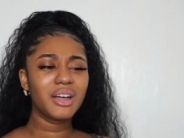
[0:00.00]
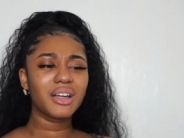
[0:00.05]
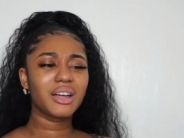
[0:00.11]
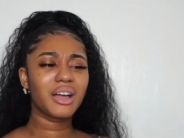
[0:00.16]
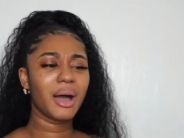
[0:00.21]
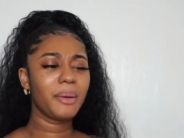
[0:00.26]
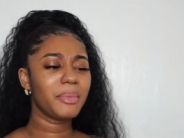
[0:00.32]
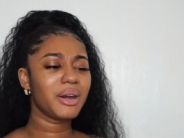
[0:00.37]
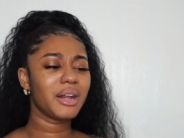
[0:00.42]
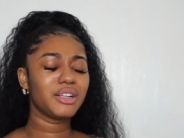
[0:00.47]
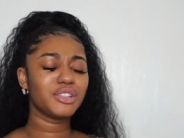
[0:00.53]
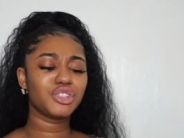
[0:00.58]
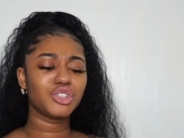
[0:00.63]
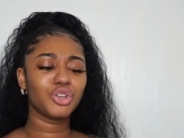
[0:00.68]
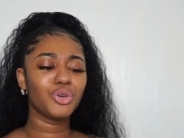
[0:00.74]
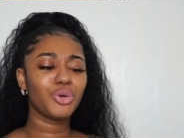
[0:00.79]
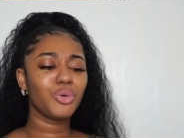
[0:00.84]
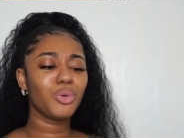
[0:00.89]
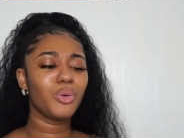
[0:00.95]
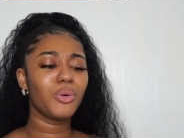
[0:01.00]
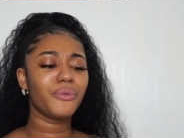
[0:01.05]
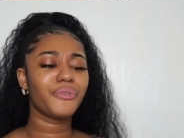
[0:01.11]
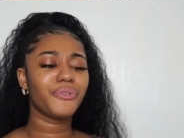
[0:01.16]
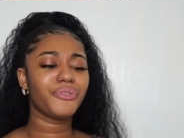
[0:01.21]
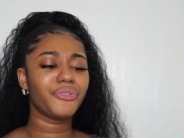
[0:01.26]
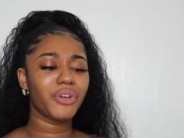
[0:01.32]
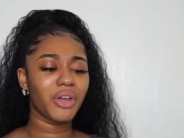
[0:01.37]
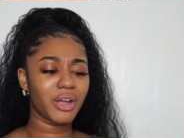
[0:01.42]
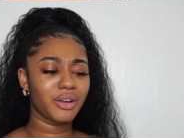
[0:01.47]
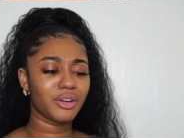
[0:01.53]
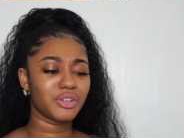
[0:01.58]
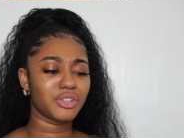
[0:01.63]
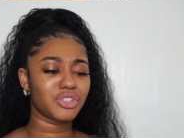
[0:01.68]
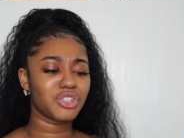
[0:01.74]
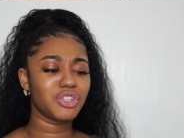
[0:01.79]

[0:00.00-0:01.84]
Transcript: coming in two fierce.